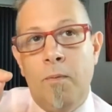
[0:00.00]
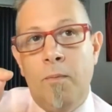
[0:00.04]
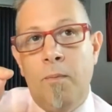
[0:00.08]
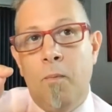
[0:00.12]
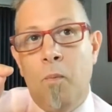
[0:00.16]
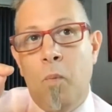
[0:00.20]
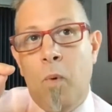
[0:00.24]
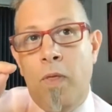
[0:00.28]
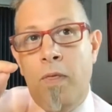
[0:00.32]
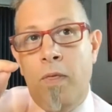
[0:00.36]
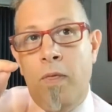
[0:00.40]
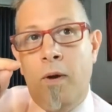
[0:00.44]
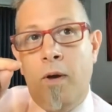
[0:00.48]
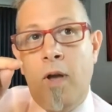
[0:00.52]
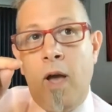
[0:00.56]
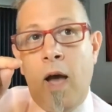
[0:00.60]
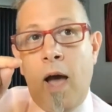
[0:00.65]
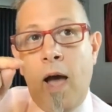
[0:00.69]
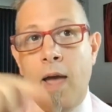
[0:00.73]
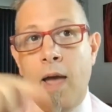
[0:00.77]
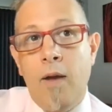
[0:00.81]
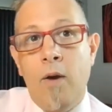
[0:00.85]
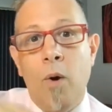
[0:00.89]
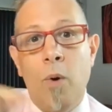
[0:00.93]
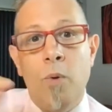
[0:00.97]
when the
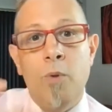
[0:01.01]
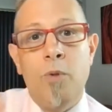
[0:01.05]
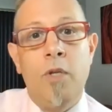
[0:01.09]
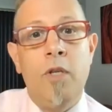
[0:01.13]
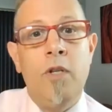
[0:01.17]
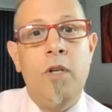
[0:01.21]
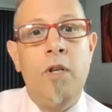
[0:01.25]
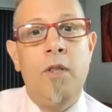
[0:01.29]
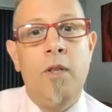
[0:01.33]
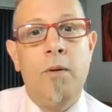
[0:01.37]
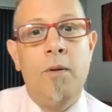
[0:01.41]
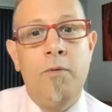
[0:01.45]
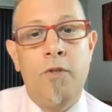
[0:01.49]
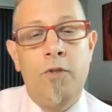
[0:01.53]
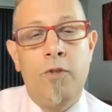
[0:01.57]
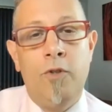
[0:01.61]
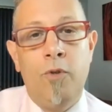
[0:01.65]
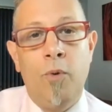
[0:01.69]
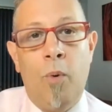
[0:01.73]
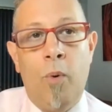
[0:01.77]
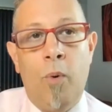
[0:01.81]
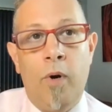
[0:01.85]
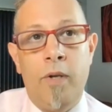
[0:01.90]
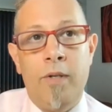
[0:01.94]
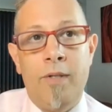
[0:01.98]
guy goes into the
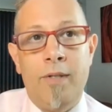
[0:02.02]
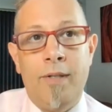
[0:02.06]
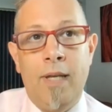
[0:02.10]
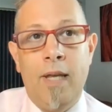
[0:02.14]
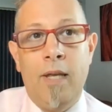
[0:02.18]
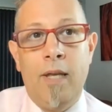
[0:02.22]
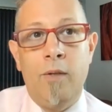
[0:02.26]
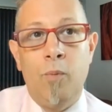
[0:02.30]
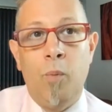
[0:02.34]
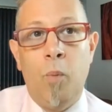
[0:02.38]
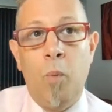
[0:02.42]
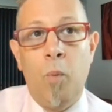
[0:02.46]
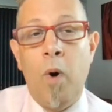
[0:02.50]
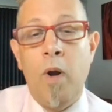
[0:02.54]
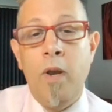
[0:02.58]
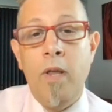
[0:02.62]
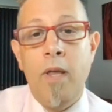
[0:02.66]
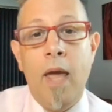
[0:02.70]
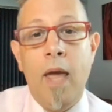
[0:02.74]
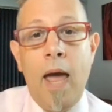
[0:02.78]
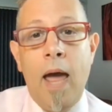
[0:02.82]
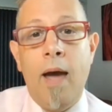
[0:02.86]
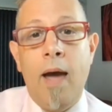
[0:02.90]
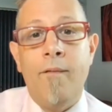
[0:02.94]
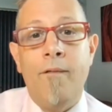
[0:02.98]
store and says, what do you
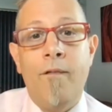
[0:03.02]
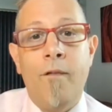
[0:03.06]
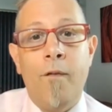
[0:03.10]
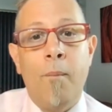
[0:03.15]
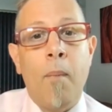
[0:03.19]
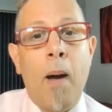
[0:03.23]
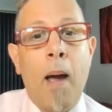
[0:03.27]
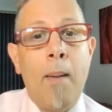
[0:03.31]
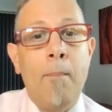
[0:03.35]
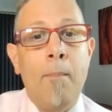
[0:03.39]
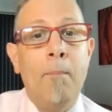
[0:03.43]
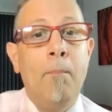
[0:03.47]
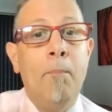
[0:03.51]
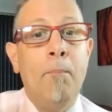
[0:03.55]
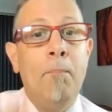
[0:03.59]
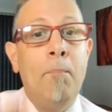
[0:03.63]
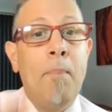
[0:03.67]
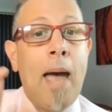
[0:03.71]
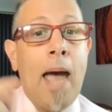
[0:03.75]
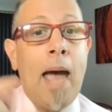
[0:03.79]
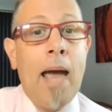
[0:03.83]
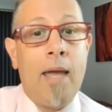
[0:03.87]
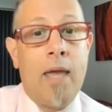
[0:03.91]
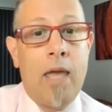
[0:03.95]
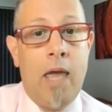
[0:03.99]
have for my
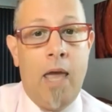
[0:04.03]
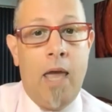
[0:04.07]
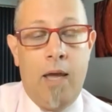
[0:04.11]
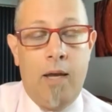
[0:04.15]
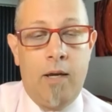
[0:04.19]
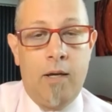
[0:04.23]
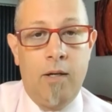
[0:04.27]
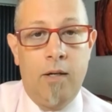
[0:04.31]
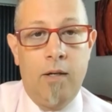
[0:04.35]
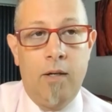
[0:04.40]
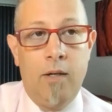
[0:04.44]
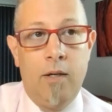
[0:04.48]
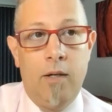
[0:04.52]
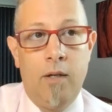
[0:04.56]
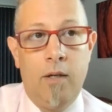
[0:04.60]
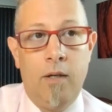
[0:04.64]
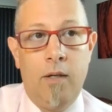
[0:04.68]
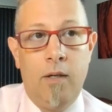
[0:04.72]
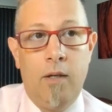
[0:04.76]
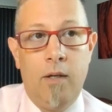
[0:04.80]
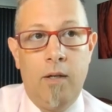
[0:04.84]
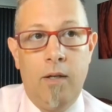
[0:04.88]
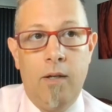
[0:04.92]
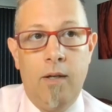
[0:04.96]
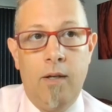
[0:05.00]
backache?
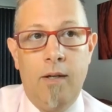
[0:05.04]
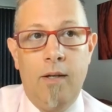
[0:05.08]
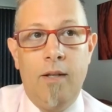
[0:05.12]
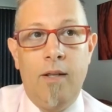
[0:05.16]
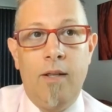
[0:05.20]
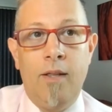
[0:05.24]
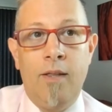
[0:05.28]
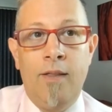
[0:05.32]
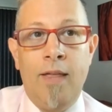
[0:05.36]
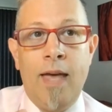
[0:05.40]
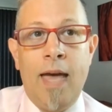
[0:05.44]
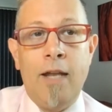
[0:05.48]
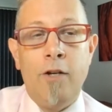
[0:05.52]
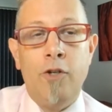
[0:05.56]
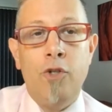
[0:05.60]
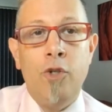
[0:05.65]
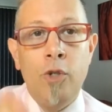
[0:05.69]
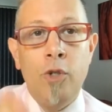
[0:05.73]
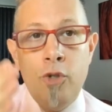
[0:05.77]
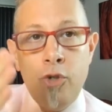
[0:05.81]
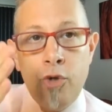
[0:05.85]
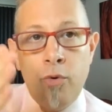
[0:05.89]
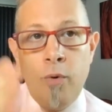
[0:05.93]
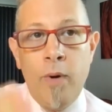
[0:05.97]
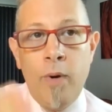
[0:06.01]
That
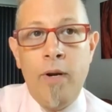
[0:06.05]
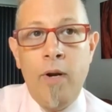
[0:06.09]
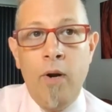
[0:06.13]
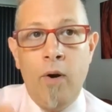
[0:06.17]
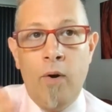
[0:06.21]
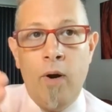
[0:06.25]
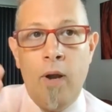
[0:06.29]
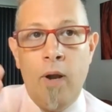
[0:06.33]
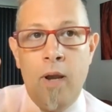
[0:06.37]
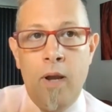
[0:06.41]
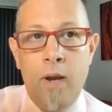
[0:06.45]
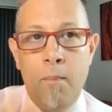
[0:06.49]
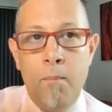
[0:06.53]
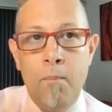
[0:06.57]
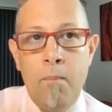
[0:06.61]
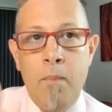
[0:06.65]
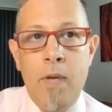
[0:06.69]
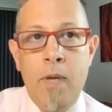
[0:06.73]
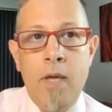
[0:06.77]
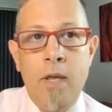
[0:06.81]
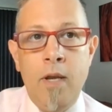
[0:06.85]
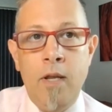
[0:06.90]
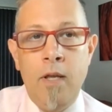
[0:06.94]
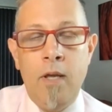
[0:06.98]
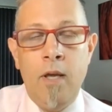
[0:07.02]
should trigger an
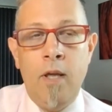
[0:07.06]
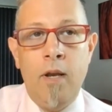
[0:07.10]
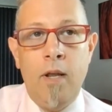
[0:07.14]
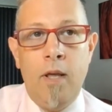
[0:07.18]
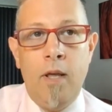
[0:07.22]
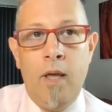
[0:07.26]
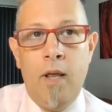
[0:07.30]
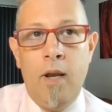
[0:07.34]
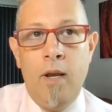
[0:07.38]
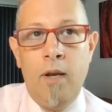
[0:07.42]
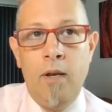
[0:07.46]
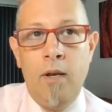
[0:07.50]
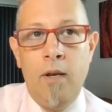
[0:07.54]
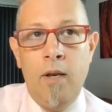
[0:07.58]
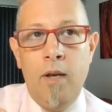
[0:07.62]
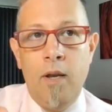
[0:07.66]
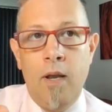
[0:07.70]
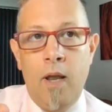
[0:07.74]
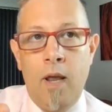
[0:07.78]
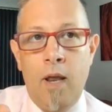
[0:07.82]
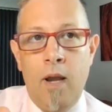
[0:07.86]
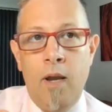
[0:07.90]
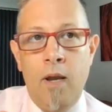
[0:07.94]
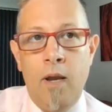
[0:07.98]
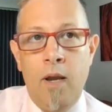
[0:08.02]
immediate and
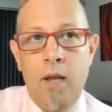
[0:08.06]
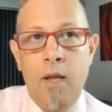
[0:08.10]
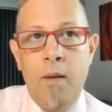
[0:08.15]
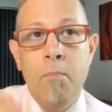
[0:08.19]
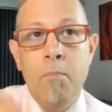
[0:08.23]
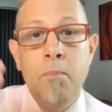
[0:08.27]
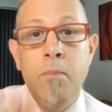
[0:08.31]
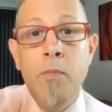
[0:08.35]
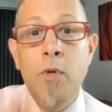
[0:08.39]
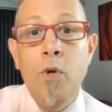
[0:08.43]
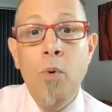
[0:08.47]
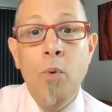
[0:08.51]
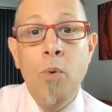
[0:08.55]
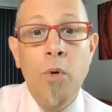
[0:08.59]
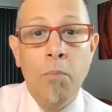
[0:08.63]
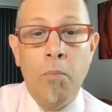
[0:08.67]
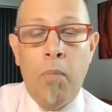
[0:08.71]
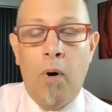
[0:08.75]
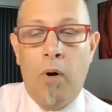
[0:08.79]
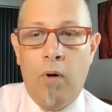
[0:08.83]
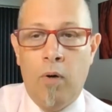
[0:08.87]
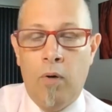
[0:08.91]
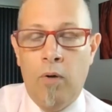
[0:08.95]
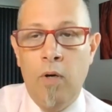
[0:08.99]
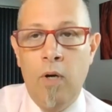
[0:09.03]

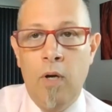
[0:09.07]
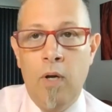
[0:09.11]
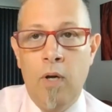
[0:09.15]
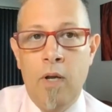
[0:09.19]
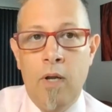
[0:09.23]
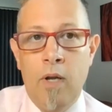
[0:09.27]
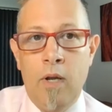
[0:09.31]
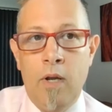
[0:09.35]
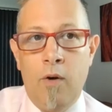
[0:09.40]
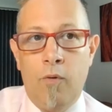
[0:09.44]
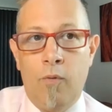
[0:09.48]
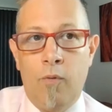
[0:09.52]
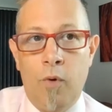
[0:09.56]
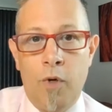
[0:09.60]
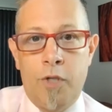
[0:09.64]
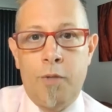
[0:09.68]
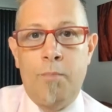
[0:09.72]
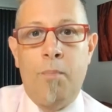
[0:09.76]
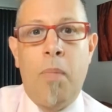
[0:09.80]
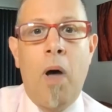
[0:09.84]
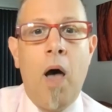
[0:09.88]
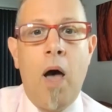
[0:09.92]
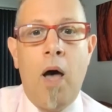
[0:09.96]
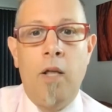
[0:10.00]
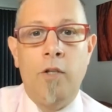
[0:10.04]
immutable
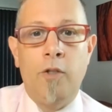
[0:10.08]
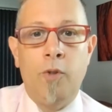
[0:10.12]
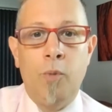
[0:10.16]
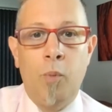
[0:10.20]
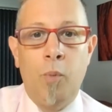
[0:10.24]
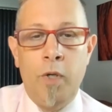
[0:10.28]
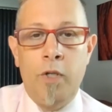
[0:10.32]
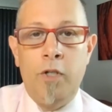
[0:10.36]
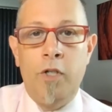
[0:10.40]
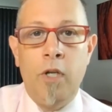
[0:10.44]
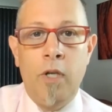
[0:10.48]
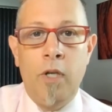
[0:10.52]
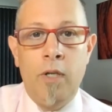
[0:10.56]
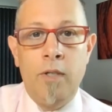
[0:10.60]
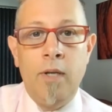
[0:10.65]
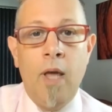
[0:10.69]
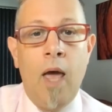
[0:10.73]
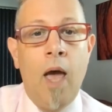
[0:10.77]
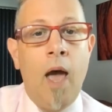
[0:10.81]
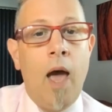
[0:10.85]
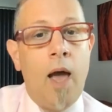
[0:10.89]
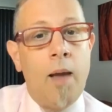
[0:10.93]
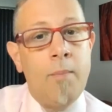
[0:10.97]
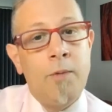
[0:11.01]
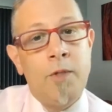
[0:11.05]
response, which is,
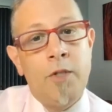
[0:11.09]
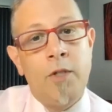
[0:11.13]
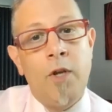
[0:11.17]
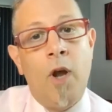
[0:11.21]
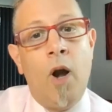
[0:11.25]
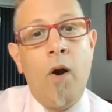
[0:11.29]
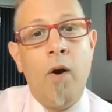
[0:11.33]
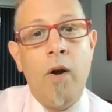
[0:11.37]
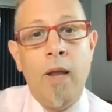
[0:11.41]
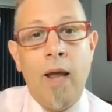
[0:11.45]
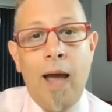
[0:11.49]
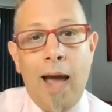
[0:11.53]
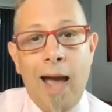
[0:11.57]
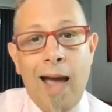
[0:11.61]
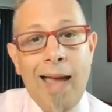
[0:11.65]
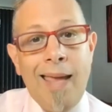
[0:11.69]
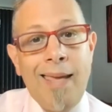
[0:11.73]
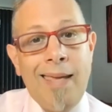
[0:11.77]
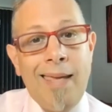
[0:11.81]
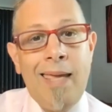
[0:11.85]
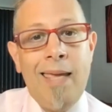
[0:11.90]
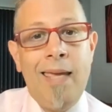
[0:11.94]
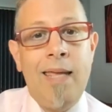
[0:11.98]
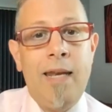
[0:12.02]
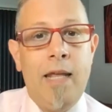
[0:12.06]
I'm sorry, I
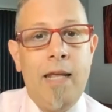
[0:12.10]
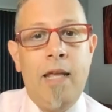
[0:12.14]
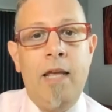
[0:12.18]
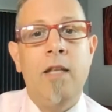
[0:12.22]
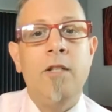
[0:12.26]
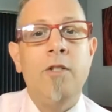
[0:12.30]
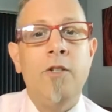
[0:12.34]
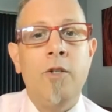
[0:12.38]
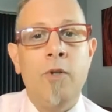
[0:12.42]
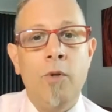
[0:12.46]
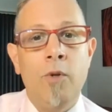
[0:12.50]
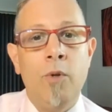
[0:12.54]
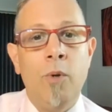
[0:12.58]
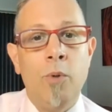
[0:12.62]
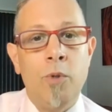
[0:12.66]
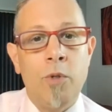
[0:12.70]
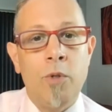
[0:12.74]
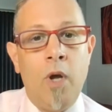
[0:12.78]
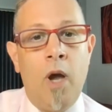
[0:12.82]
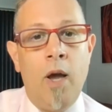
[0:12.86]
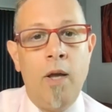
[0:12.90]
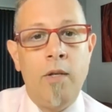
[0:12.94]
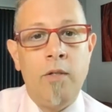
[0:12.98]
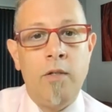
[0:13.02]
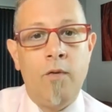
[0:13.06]
can't answer those
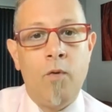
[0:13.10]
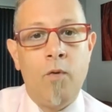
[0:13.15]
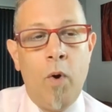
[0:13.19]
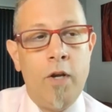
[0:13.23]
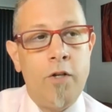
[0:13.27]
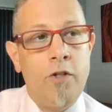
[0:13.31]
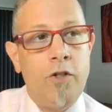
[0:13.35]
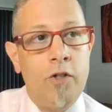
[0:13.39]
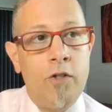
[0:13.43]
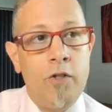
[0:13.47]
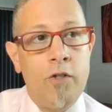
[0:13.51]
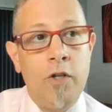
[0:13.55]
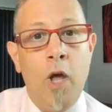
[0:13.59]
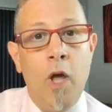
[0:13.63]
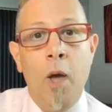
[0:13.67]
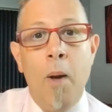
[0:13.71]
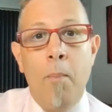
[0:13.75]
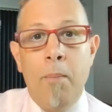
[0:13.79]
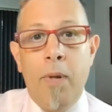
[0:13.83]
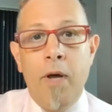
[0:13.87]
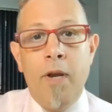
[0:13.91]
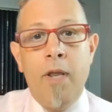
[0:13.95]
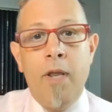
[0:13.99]
kinds of questions, but